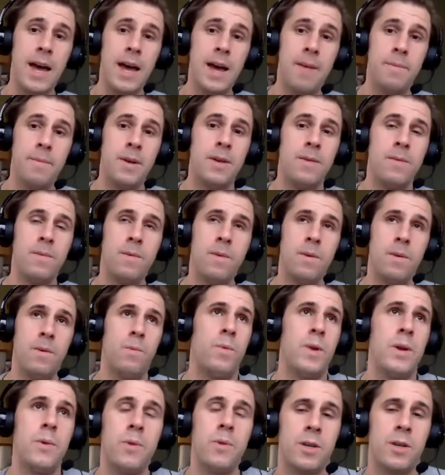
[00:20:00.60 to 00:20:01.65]
I mean,
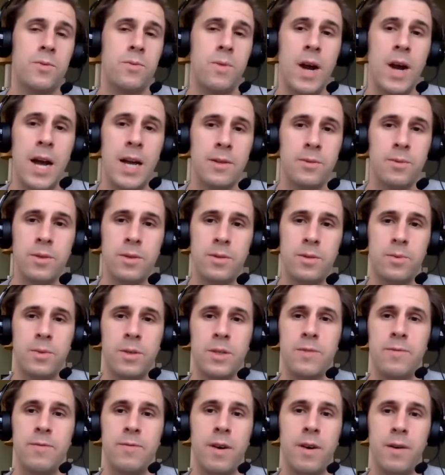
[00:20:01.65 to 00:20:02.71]
WeWork's rise
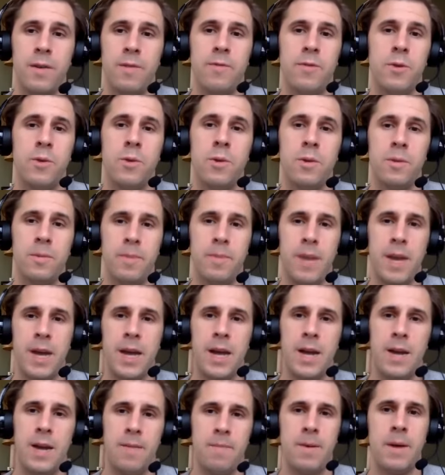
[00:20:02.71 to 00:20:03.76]
was fueled
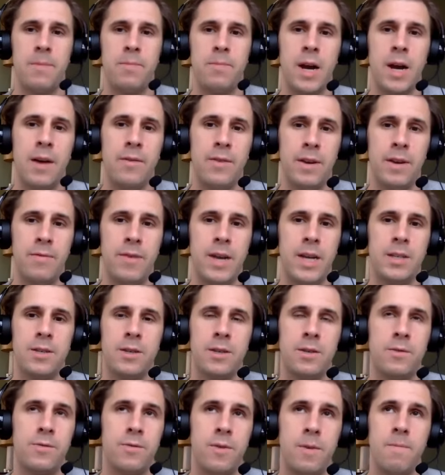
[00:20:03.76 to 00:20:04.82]
by private
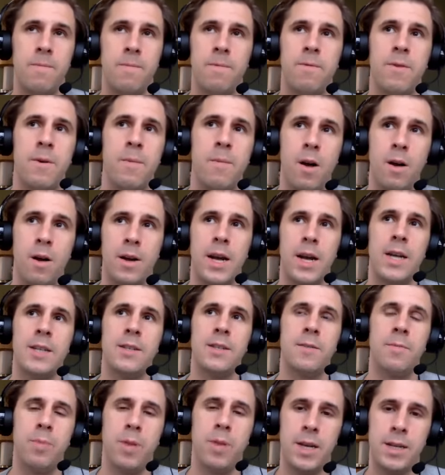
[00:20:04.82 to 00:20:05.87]
investors from all kinds
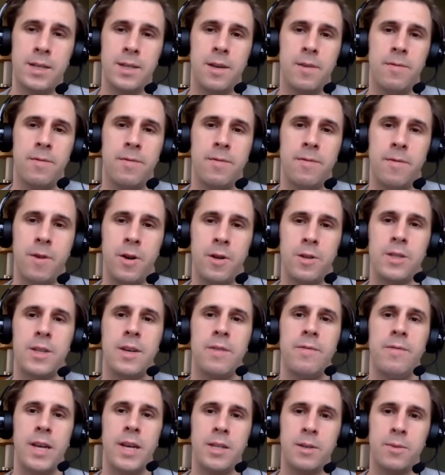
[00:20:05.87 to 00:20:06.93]
of places. Their first
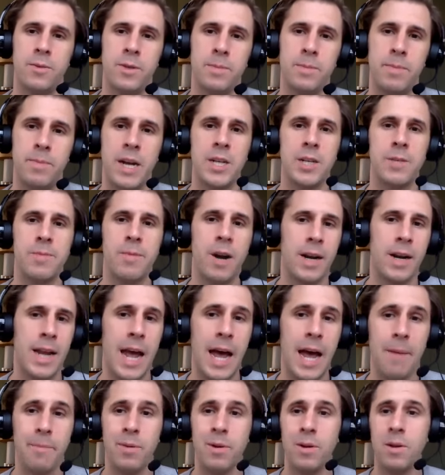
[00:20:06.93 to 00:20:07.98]
investor was Benchmark
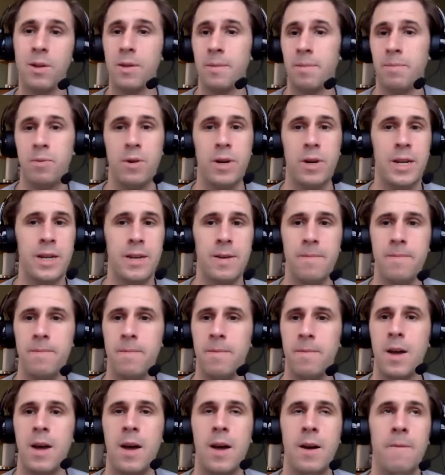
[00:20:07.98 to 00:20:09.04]
Capital, a pretty
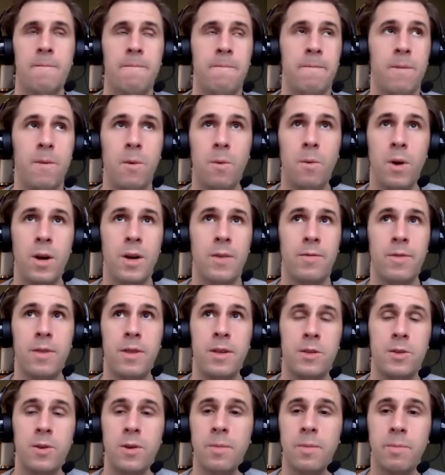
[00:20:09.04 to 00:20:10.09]
one of
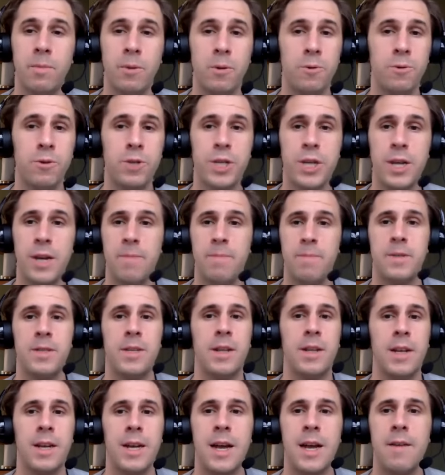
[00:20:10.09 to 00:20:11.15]
the sort of blue chip
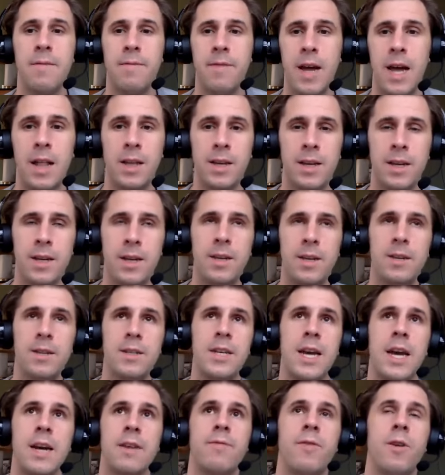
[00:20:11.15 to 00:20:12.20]
Silicon Valley
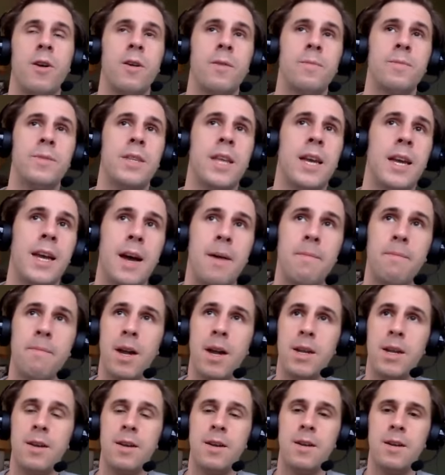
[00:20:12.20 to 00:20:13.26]
tech firms. They got
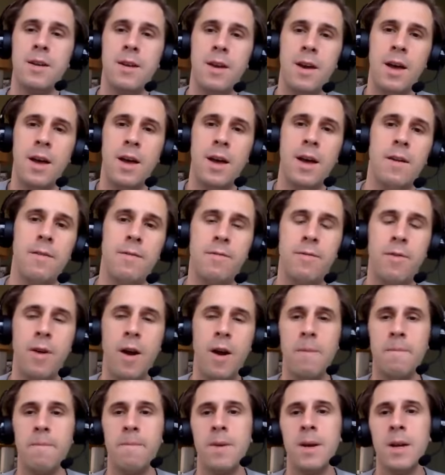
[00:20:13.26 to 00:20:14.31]
money
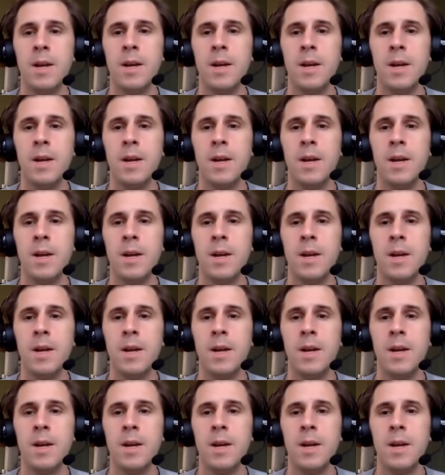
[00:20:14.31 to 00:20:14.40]
from